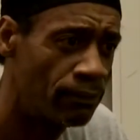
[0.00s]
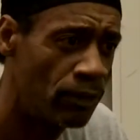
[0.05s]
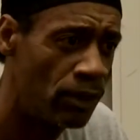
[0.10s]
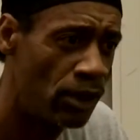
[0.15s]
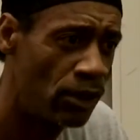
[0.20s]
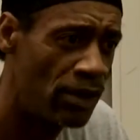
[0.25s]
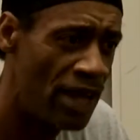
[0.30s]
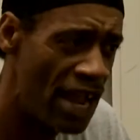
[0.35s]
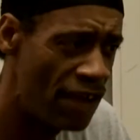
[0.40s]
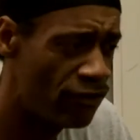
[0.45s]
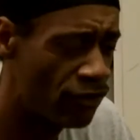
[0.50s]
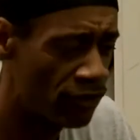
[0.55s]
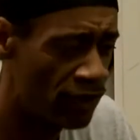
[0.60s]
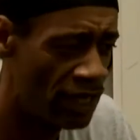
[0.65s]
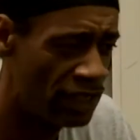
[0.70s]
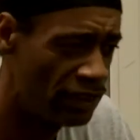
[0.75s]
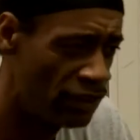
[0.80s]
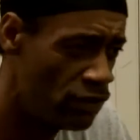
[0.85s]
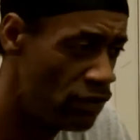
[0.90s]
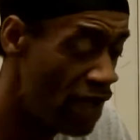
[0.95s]
You know, natural
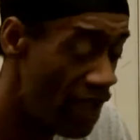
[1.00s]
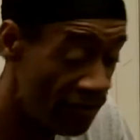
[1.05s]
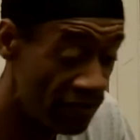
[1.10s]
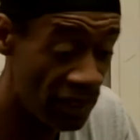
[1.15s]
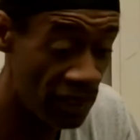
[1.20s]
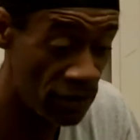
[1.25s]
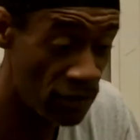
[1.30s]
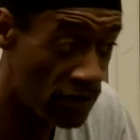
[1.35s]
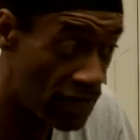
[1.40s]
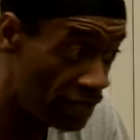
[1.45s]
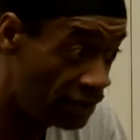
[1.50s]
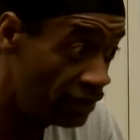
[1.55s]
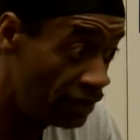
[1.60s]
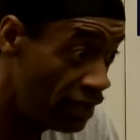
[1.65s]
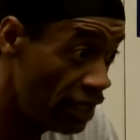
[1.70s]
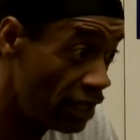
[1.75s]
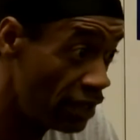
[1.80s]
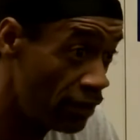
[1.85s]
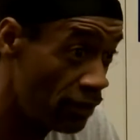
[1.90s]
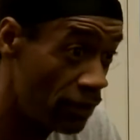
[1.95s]
things, and you get
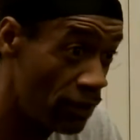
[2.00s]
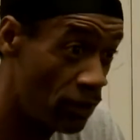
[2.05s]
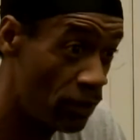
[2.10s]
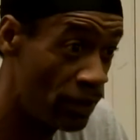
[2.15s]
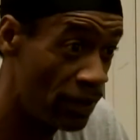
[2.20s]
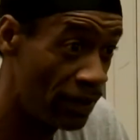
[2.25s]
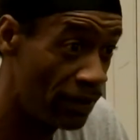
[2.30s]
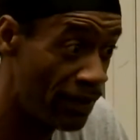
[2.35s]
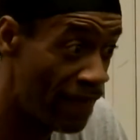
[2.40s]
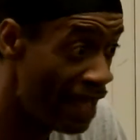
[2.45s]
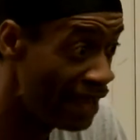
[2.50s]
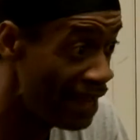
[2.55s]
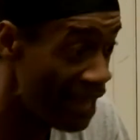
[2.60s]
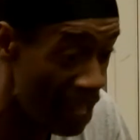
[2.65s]
sick. And then when that